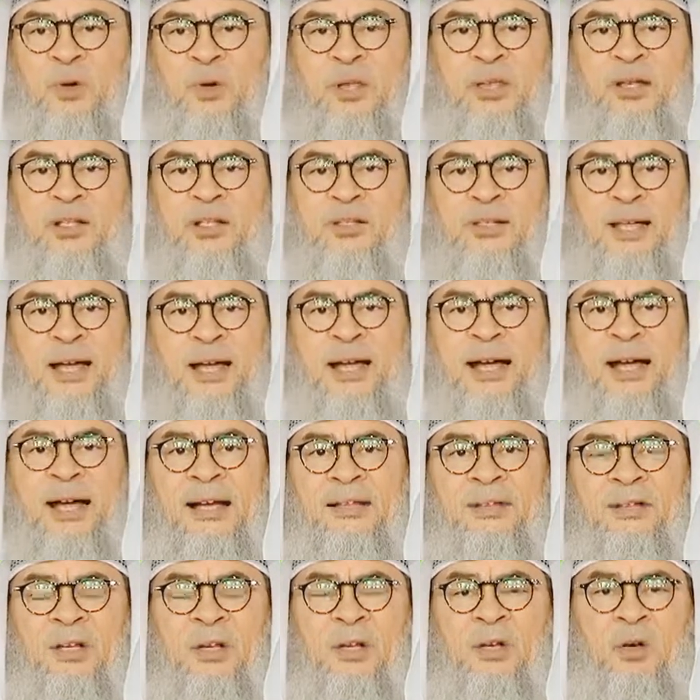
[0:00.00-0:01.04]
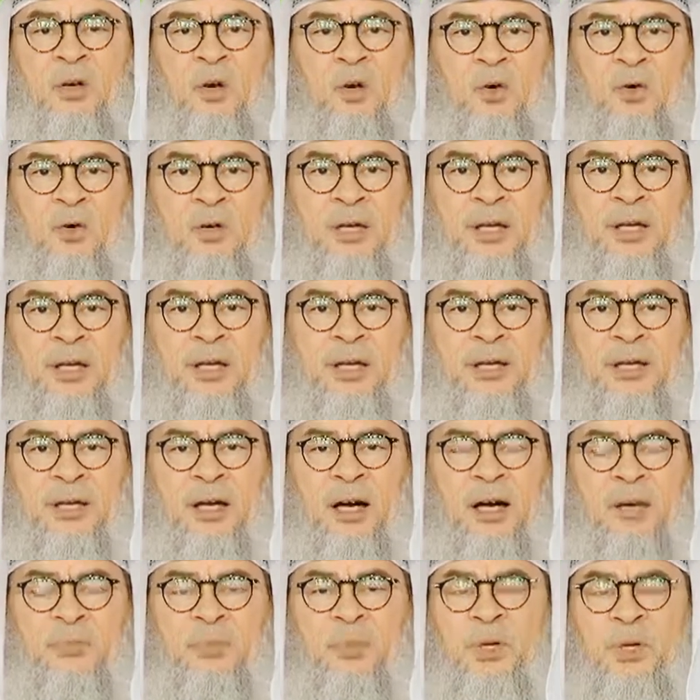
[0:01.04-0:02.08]
whether it's a hat or a
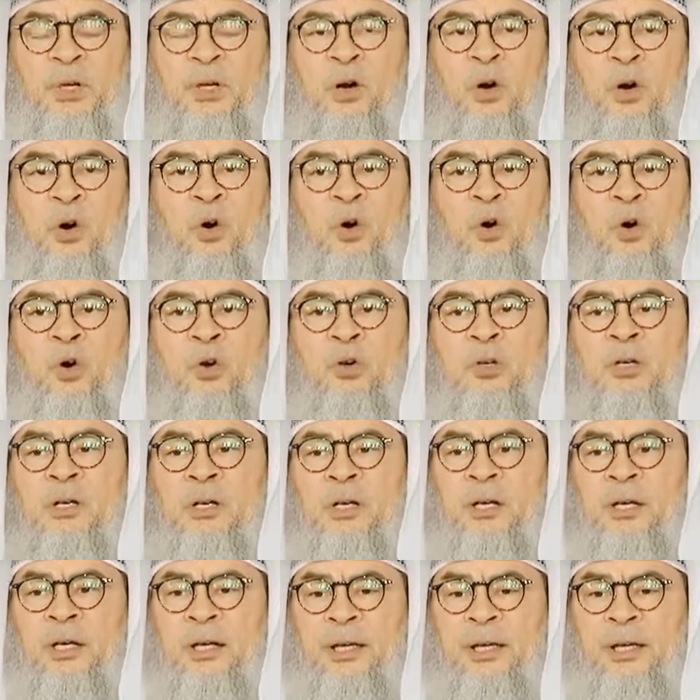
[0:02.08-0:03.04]
cup or